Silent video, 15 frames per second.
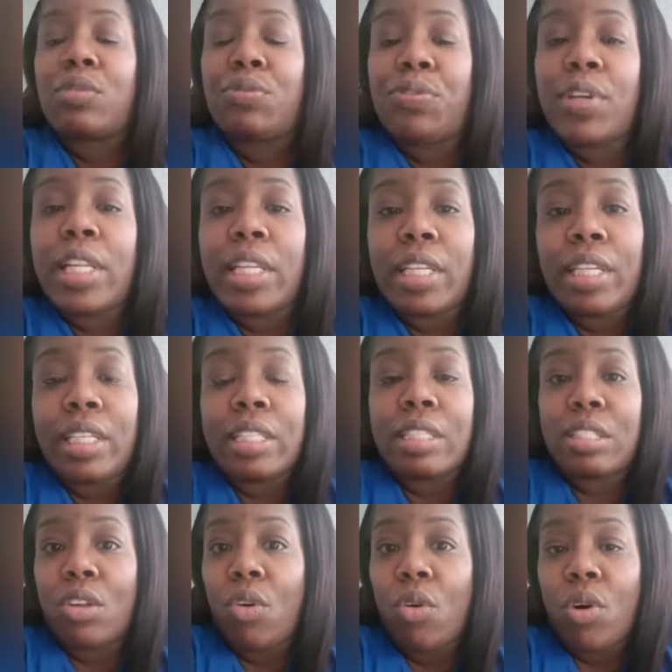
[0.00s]

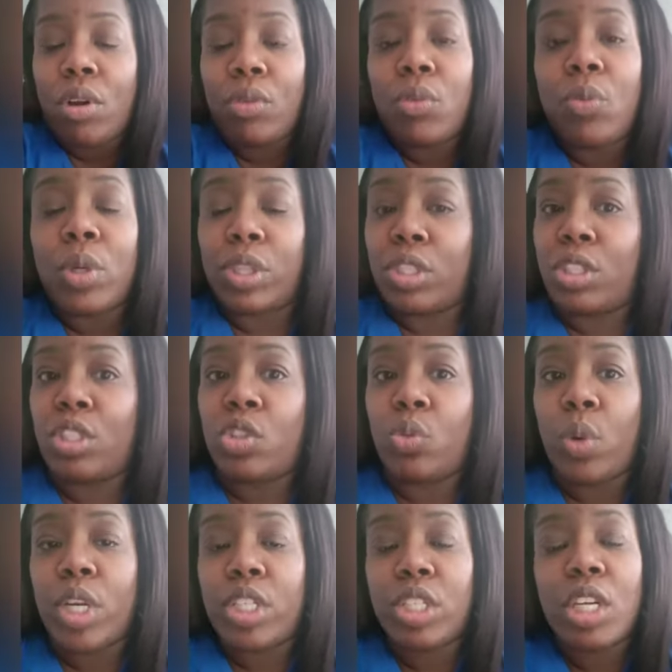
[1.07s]
feelings on what the
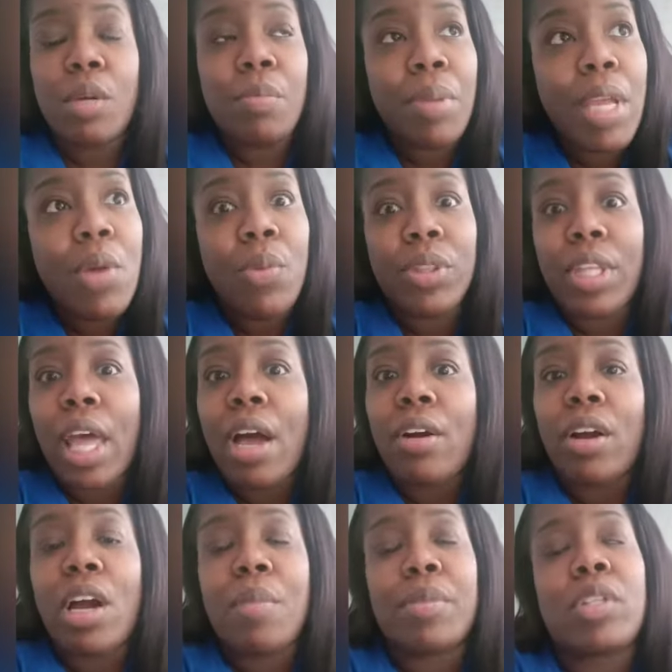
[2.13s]
situation could be, what the
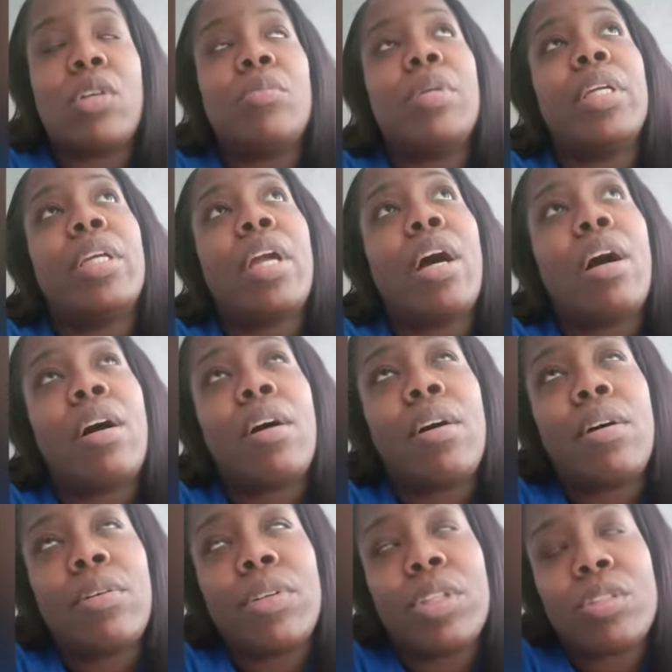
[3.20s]
outcome's going to be.
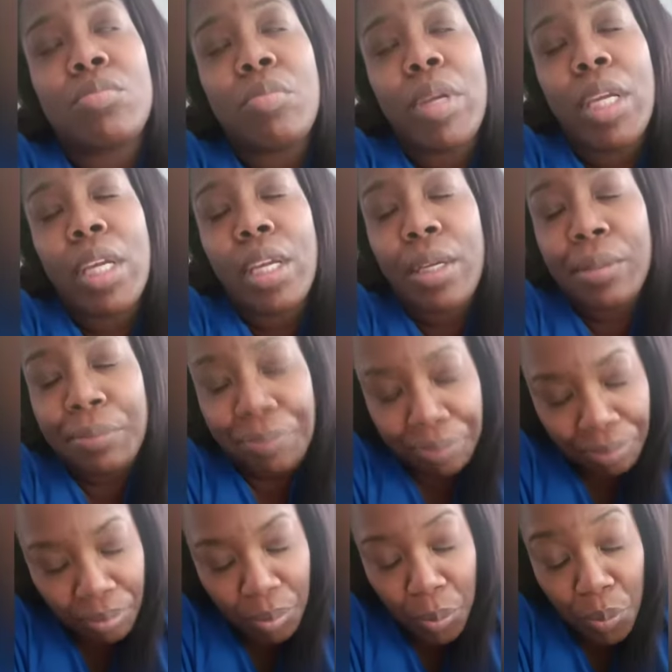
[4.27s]
Y'all, this man
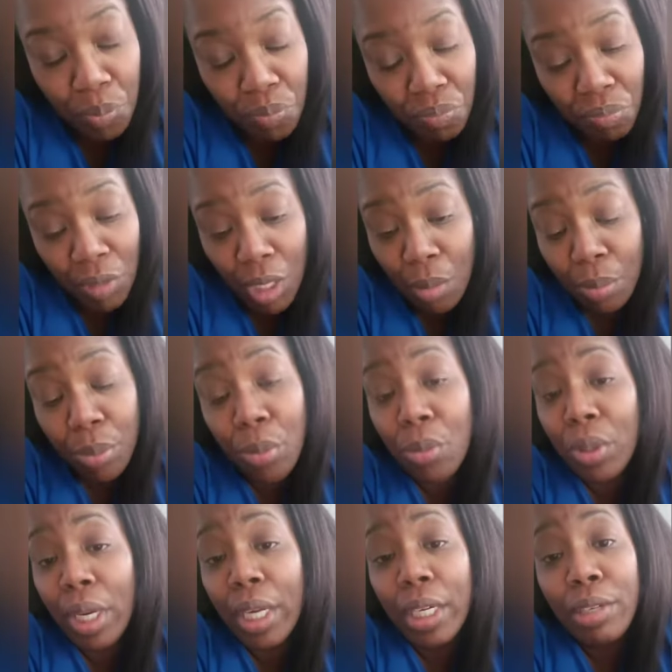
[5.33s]

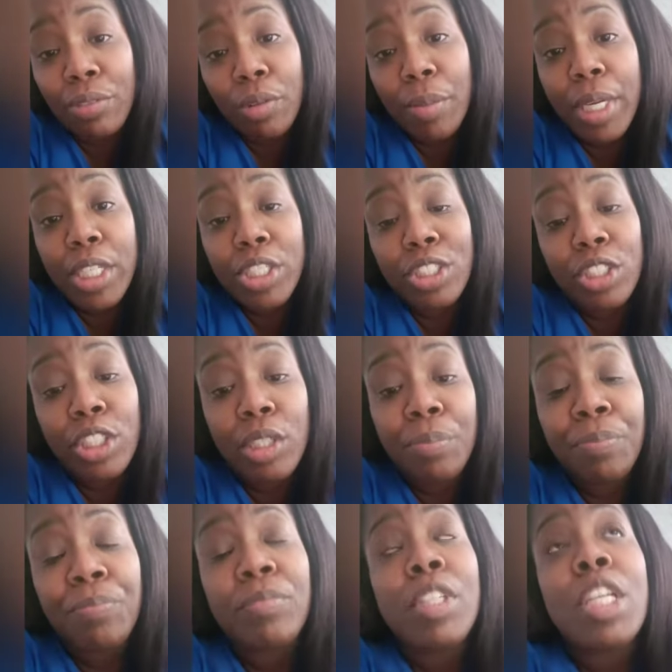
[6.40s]
pulled that information
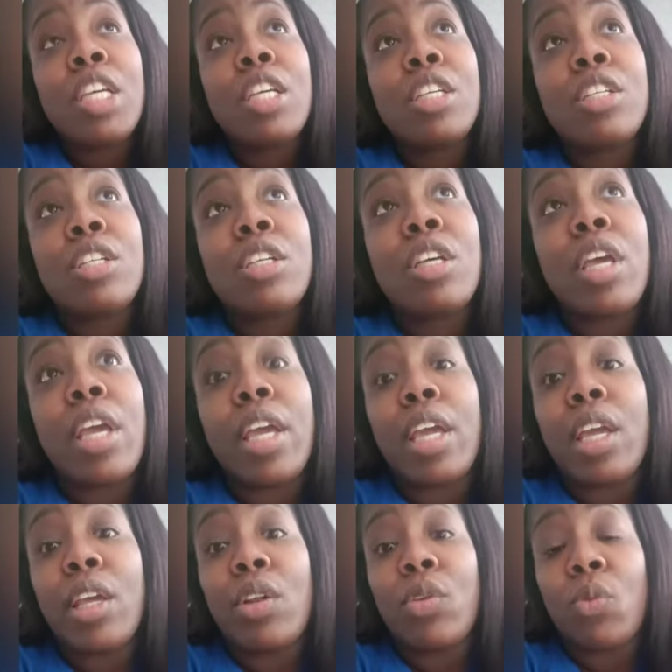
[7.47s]
up.
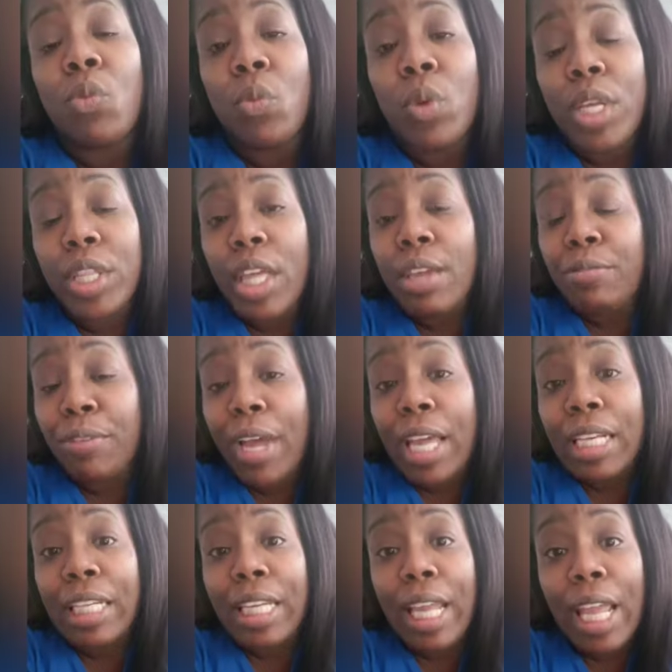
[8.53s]
And when they
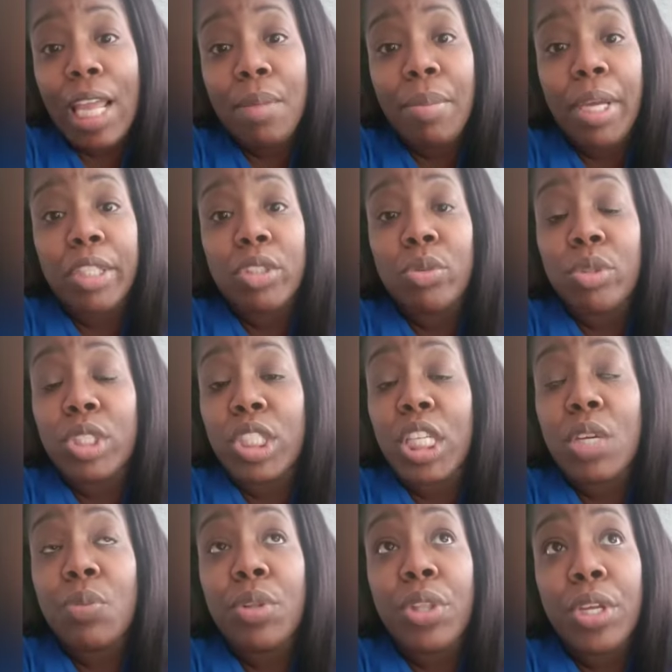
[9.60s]
finally came back to a
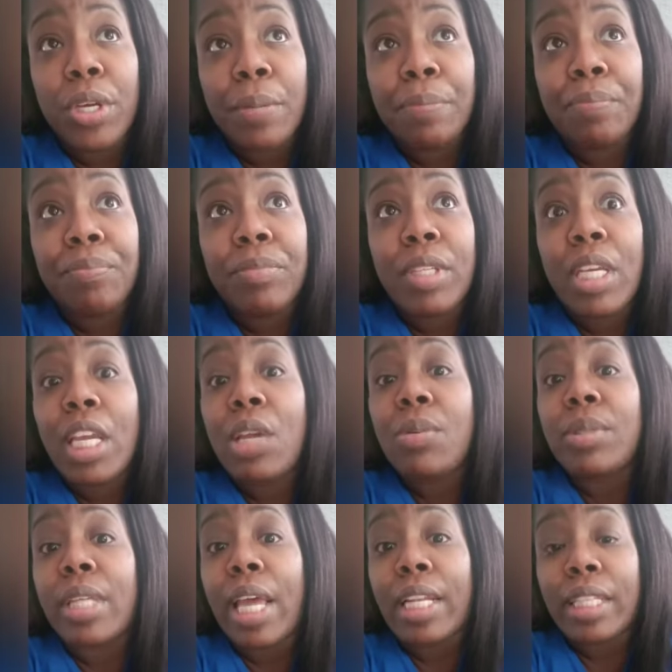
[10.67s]
scene with him, he
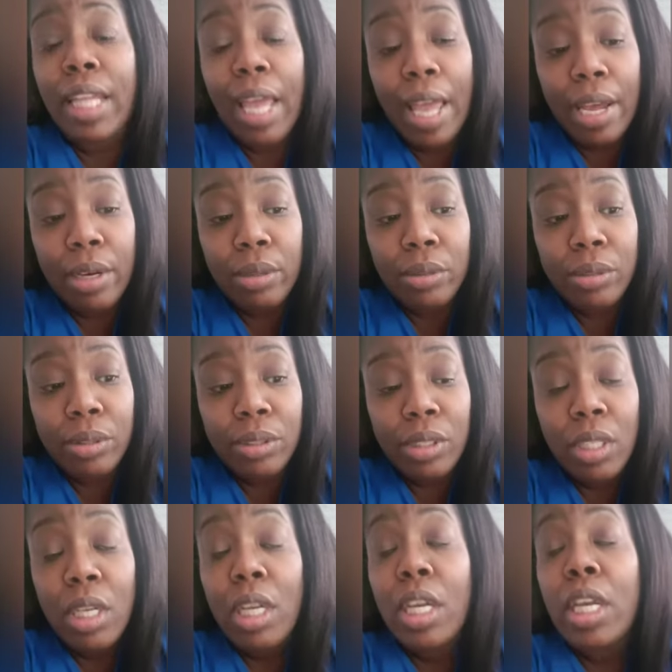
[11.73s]
was at the house,
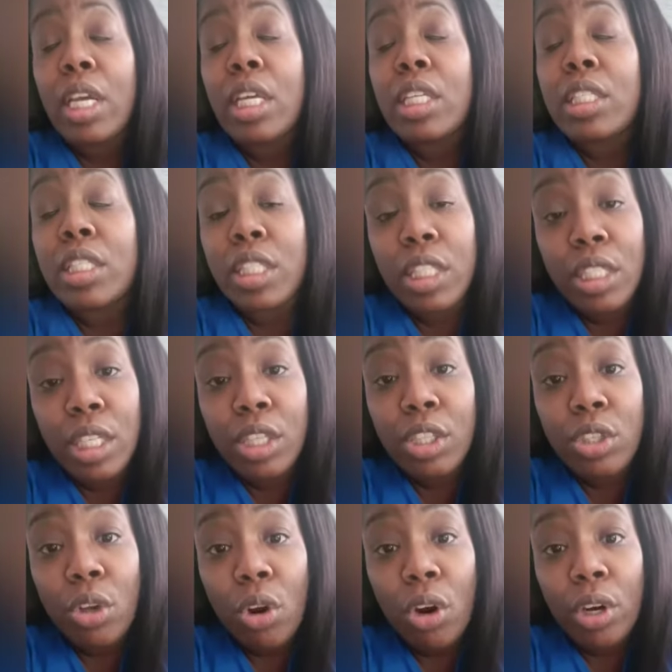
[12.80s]
sitting in the
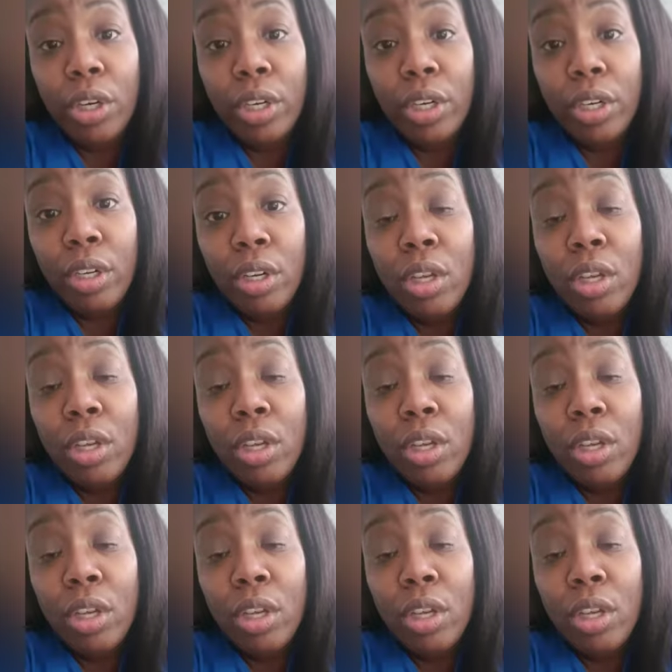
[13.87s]
dark,